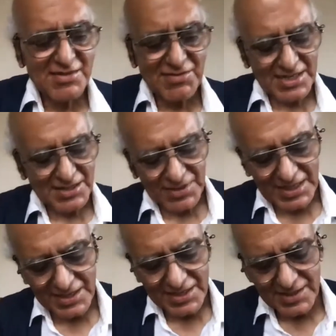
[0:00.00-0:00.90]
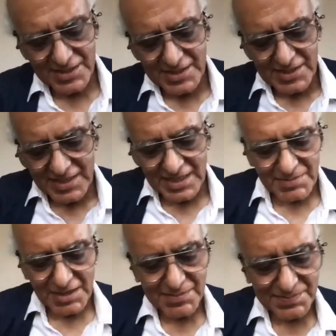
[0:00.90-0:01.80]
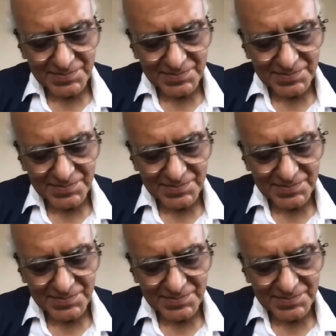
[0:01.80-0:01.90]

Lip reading: factor. When I came out